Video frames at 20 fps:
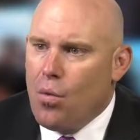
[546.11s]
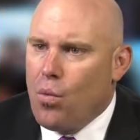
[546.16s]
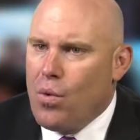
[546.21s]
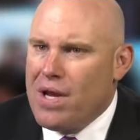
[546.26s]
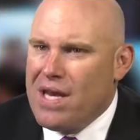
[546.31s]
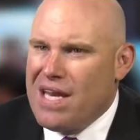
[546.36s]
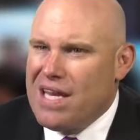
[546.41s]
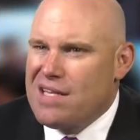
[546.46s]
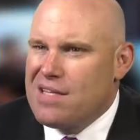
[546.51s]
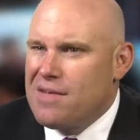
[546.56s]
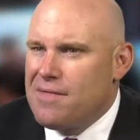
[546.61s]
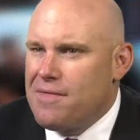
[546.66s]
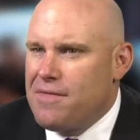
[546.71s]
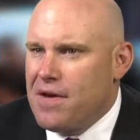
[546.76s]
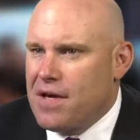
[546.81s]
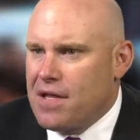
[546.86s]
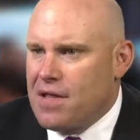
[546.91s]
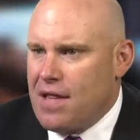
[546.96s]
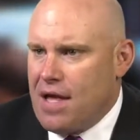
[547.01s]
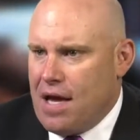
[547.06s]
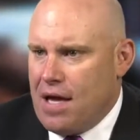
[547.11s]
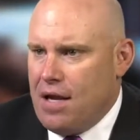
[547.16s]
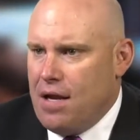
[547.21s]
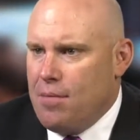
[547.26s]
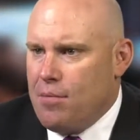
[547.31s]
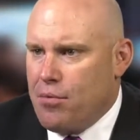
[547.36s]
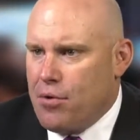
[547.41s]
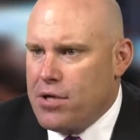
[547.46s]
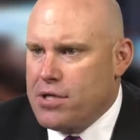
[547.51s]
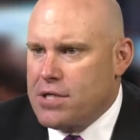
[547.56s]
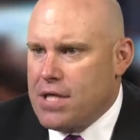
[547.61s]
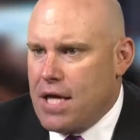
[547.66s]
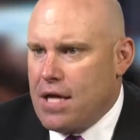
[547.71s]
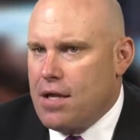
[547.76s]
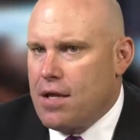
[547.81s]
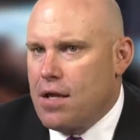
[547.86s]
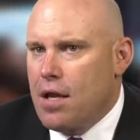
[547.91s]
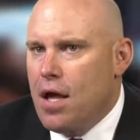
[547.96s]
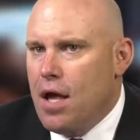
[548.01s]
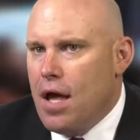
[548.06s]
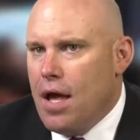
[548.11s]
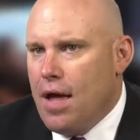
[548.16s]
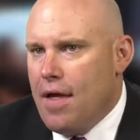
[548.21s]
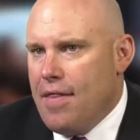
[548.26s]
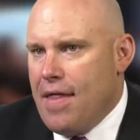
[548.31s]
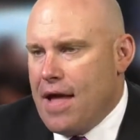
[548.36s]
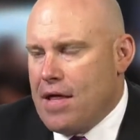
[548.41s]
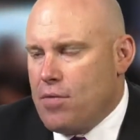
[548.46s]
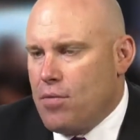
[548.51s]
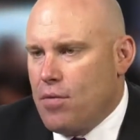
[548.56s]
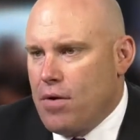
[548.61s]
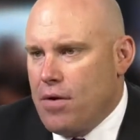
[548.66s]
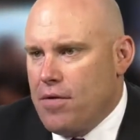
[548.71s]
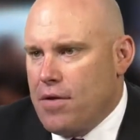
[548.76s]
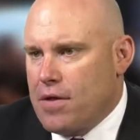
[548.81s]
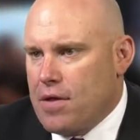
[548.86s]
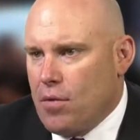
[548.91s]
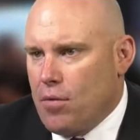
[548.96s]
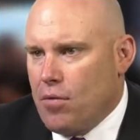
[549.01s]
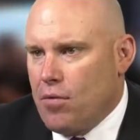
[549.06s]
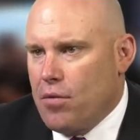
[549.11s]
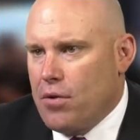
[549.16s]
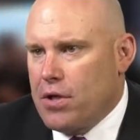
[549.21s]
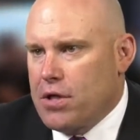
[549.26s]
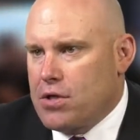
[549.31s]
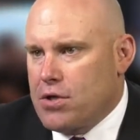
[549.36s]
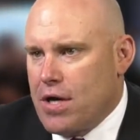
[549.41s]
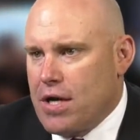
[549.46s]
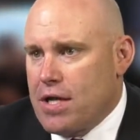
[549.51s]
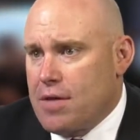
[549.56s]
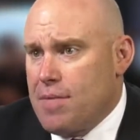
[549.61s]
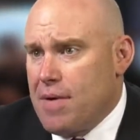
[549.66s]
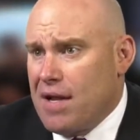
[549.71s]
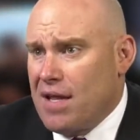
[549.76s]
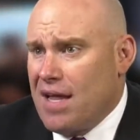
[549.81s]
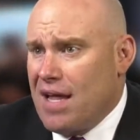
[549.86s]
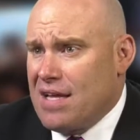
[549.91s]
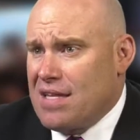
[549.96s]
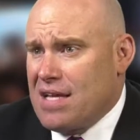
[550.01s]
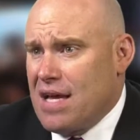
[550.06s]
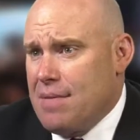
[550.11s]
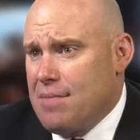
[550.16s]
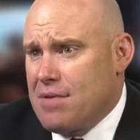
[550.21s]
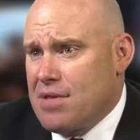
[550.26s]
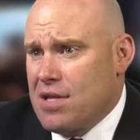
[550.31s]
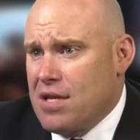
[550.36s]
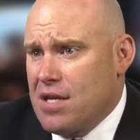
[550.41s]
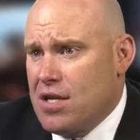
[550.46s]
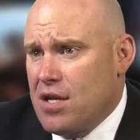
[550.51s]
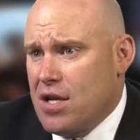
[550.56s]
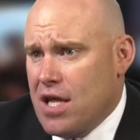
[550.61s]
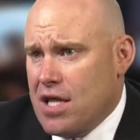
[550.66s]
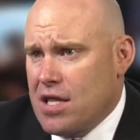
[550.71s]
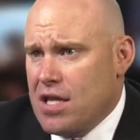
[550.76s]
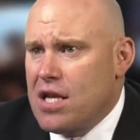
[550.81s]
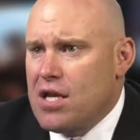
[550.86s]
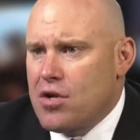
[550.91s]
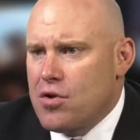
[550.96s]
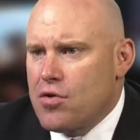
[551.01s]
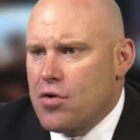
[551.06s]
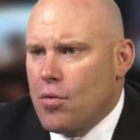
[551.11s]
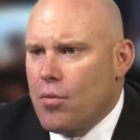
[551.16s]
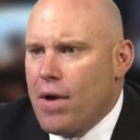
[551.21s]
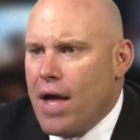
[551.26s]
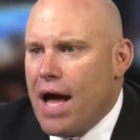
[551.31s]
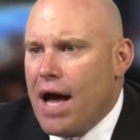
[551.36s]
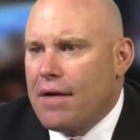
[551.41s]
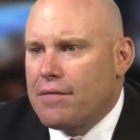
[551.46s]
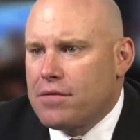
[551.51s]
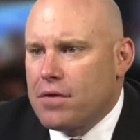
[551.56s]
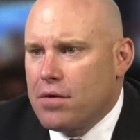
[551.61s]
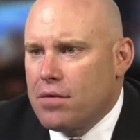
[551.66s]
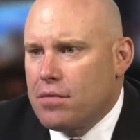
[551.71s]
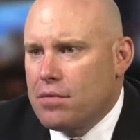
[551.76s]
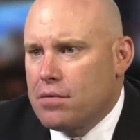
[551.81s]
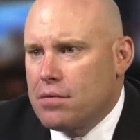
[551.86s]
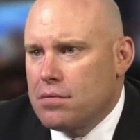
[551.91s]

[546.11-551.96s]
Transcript: We need to fix that and bridge that. And that's one of the things that we're really trying to spend a lot of time as an industry. We have to.